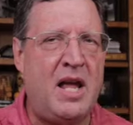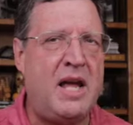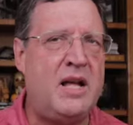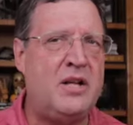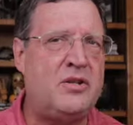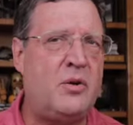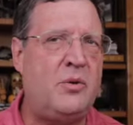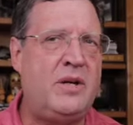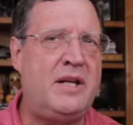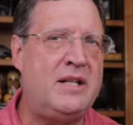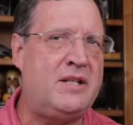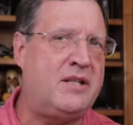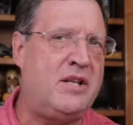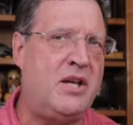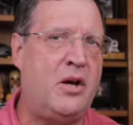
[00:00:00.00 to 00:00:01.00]
And so he
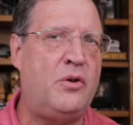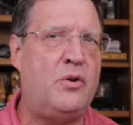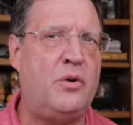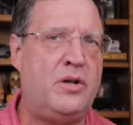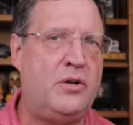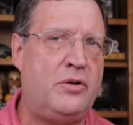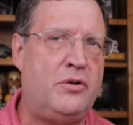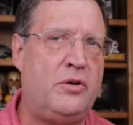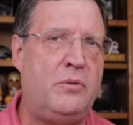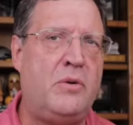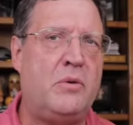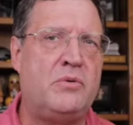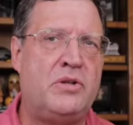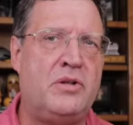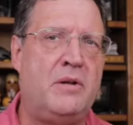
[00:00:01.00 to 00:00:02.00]
gets the other end of the tube
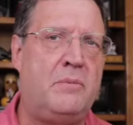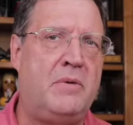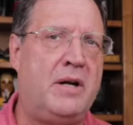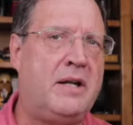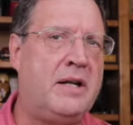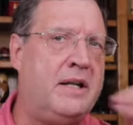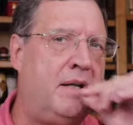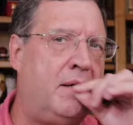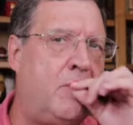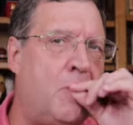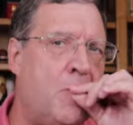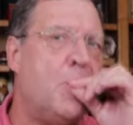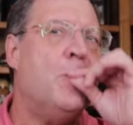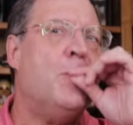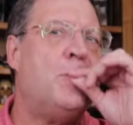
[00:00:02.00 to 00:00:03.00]
that was in the bucket, and he
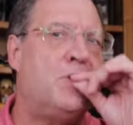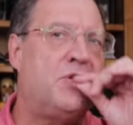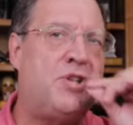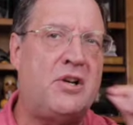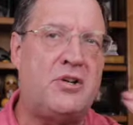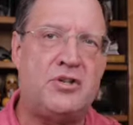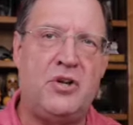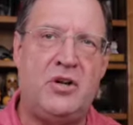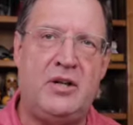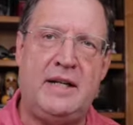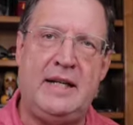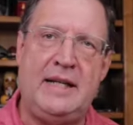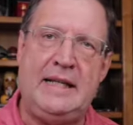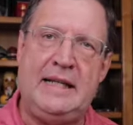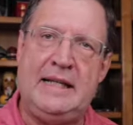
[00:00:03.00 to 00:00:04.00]
sucks on
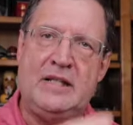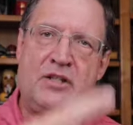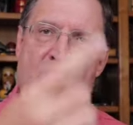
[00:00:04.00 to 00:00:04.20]
it, and he gets